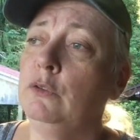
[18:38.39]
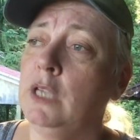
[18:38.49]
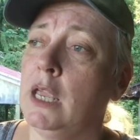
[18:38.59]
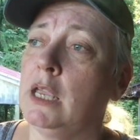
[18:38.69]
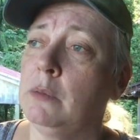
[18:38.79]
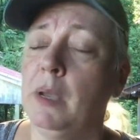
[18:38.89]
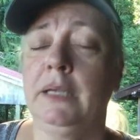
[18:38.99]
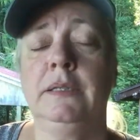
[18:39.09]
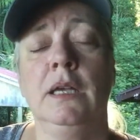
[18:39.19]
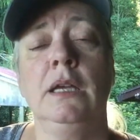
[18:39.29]
you take
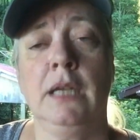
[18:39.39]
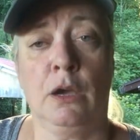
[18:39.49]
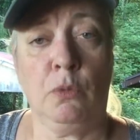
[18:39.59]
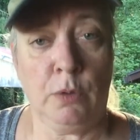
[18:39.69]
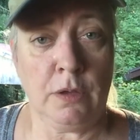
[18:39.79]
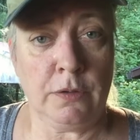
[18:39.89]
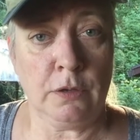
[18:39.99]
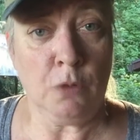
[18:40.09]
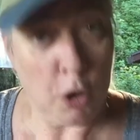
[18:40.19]
my son out with you,